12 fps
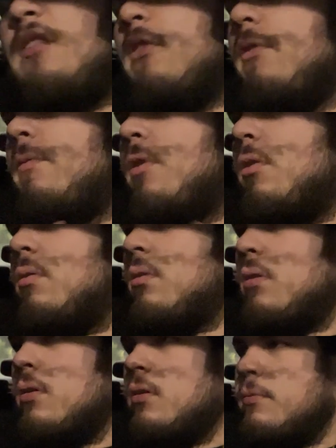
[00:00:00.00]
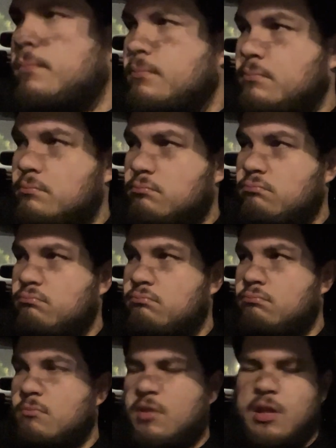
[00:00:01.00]
of the video.
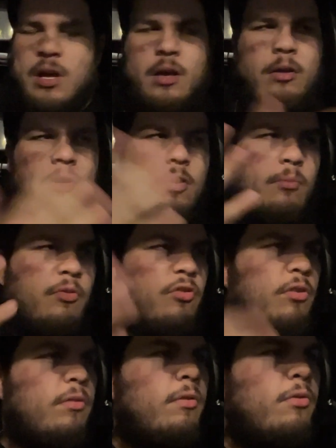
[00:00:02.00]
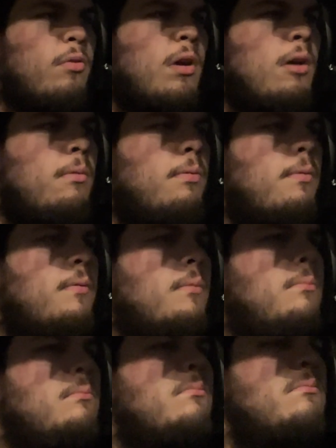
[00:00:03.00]
Like, comment, share, subscribe
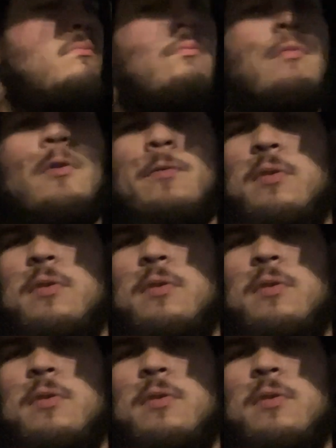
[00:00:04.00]
if